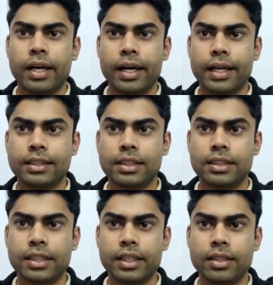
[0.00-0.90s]
x is
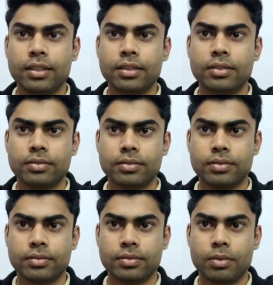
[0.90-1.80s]
k
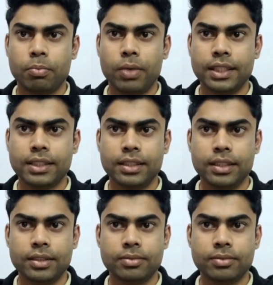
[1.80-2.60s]
plus c.